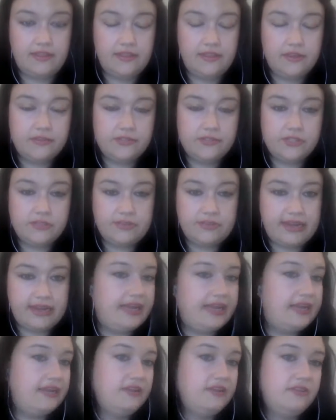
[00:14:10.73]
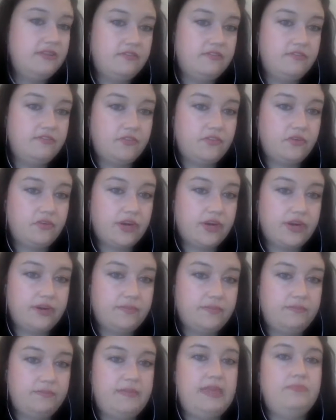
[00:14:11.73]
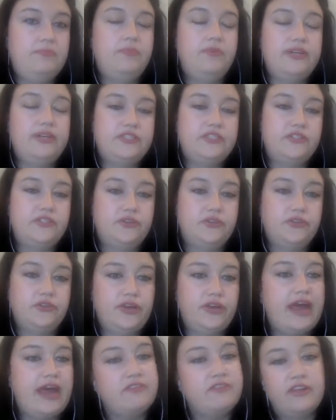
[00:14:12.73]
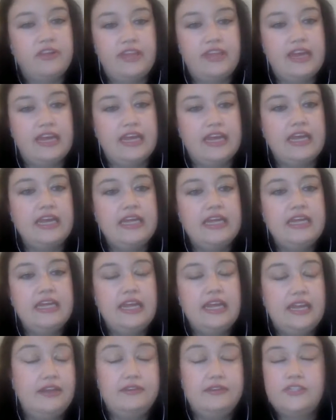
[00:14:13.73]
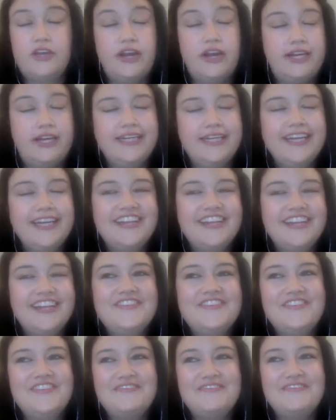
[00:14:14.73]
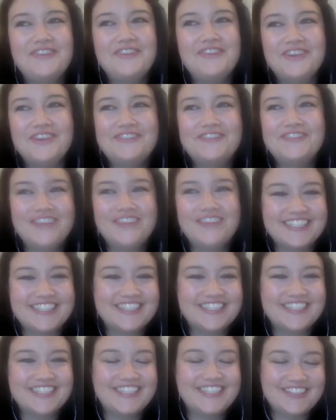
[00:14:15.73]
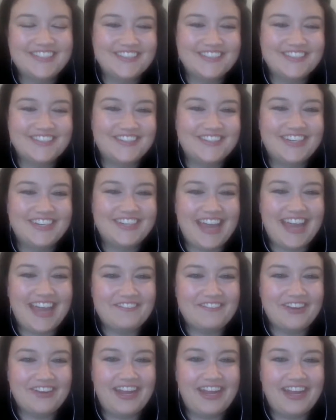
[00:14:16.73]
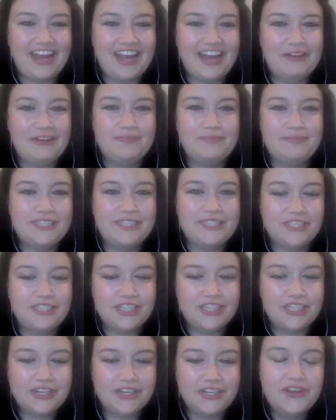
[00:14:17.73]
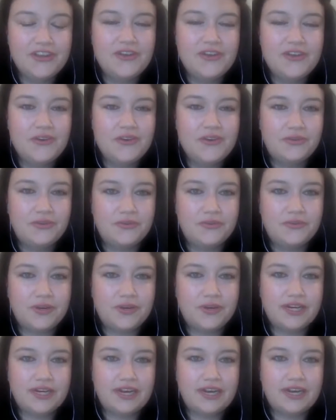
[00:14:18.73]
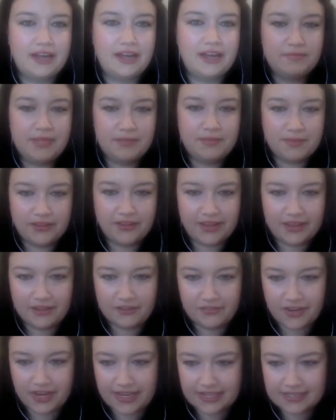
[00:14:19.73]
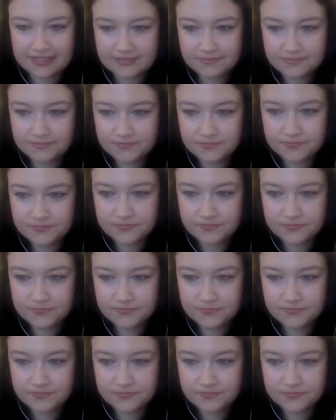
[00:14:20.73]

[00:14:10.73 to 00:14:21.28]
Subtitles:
And those are my 4 main points to include everything. My 4 points to include in every petition or email that you write.